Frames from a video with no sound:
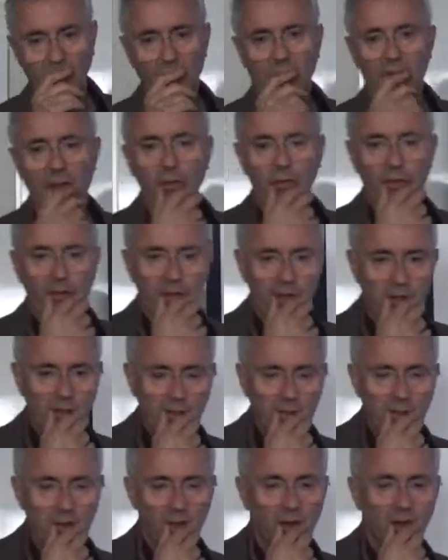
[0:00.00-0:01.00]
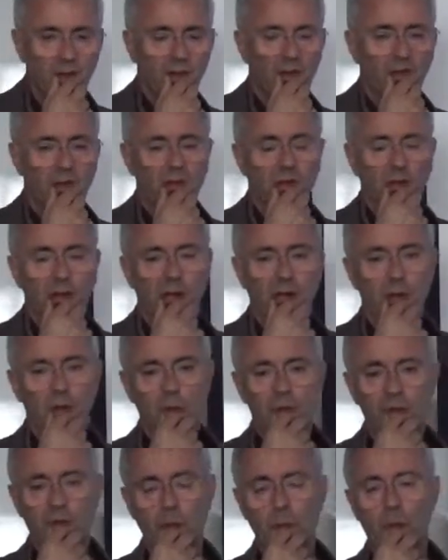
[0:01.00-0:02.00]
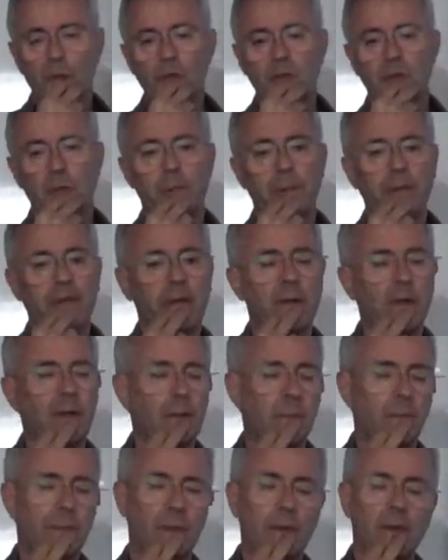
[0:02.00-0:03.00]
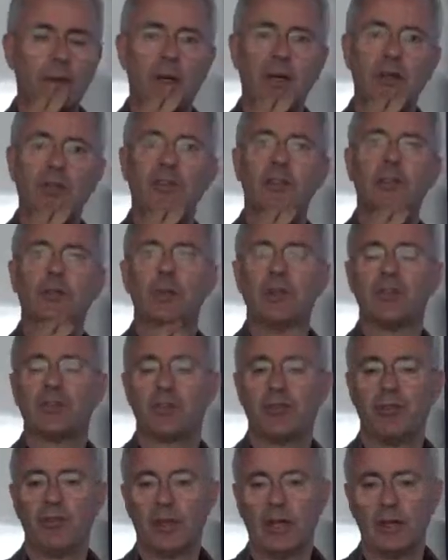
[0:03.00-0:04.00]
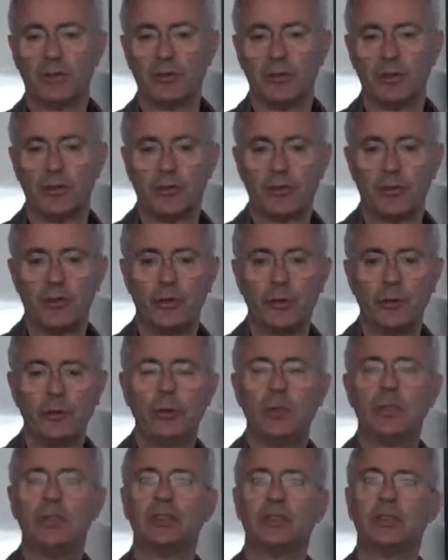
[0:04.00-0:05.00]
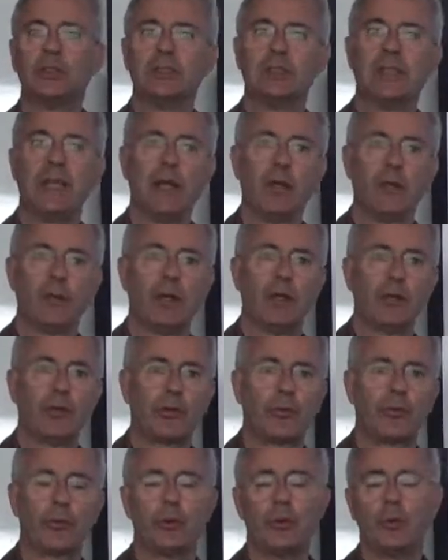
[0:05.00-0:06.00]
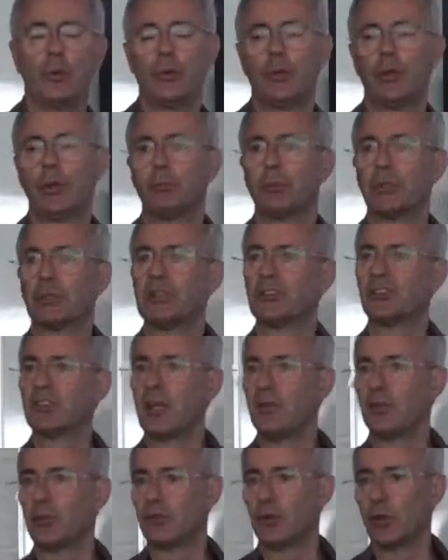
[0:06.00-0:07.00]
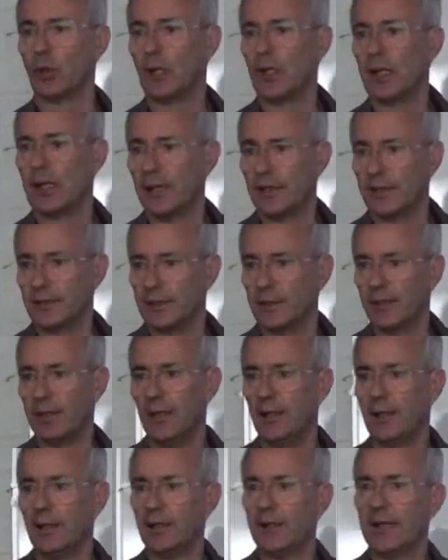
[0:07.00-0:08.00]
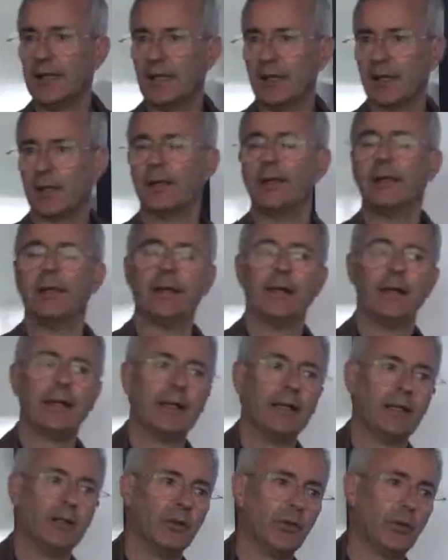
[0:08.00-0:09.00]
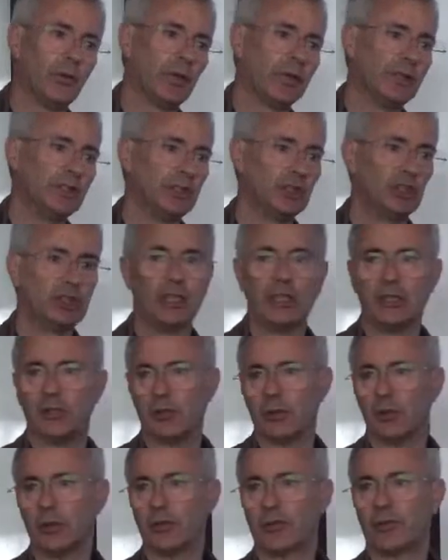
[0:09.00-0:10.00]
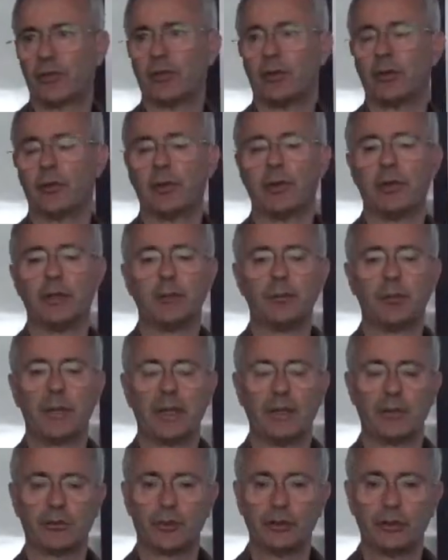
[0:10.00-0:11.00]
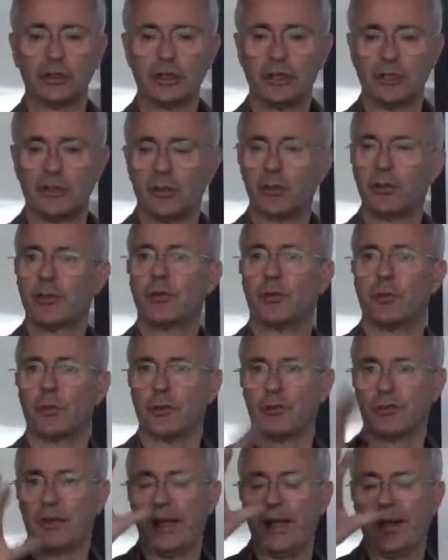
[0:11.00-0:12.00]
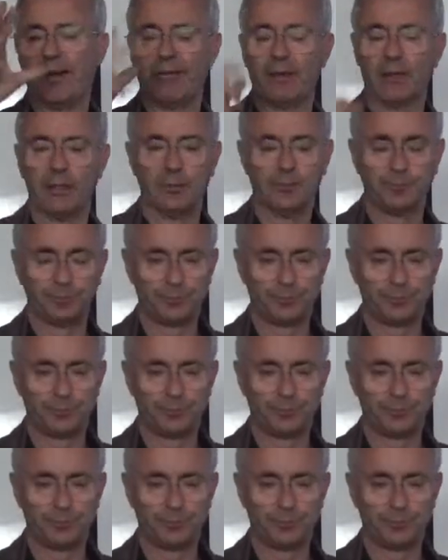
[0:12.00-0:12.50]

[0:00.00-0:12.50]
And then I also want you to pick up ISO 27002, and you can get that through the British Standards Online link in the journals, the electronic journals sort of area.